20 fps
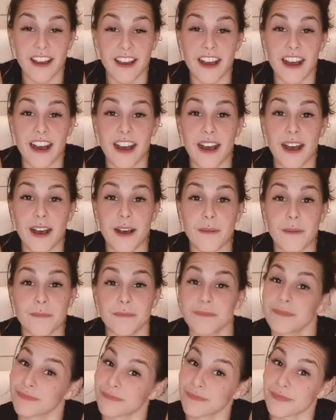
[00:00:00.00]

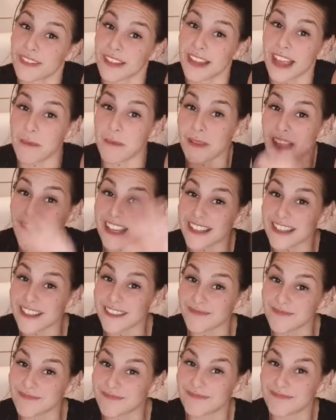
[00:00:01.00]
God
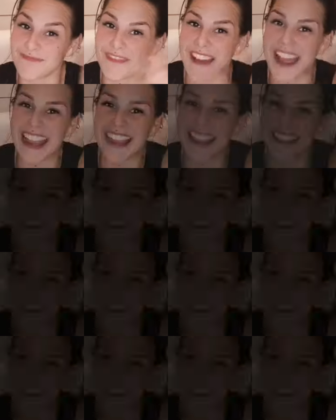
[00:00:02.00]
bless. Bye.